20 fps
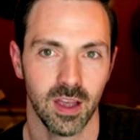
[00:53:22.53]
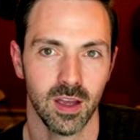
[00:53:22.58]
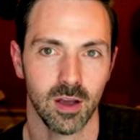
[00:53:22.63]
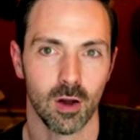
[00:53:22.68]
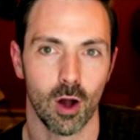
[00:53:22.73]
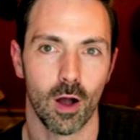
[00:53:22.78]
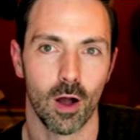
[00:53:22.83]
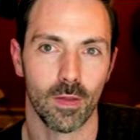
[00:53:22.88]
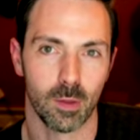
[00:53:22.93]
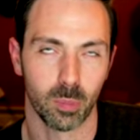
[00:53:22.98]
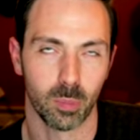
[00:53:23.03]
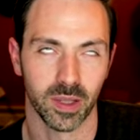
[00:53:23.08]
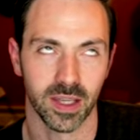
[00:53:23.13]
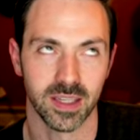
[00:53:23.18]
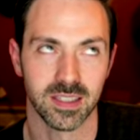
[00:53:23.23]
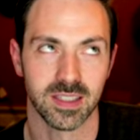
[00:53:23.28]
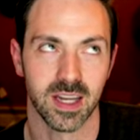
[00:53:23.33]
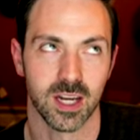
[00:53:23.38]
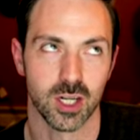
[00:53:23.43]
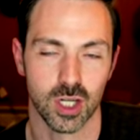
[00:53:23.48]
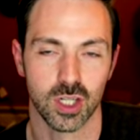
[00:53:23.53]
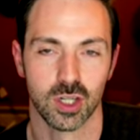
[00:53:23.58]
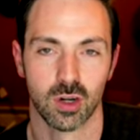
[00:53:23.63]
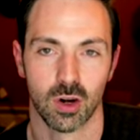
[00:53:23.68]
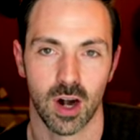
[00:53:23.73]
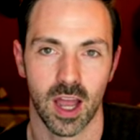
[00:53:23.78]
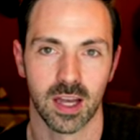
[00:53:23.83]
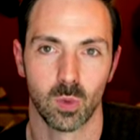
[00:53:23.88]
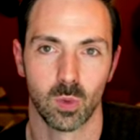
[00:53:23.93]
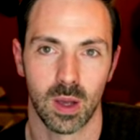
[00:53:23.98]
on the PlayStation
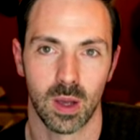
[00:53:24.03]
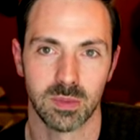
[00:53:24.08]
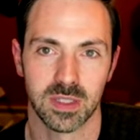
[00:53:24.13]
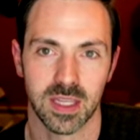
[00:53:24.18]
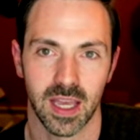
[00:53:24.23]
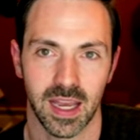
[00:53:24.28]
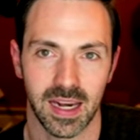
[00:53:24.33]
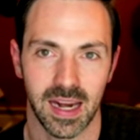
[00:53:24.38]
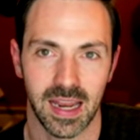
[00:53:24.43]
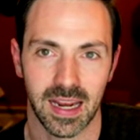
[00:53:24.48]
Direct website and